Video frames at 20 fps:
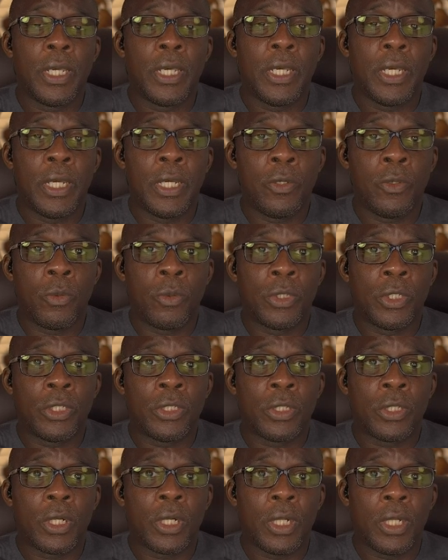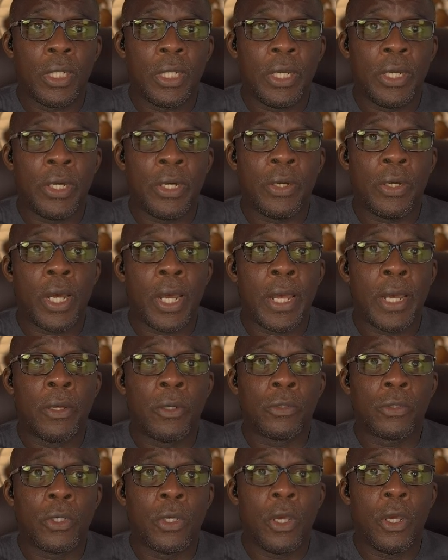in order to clear out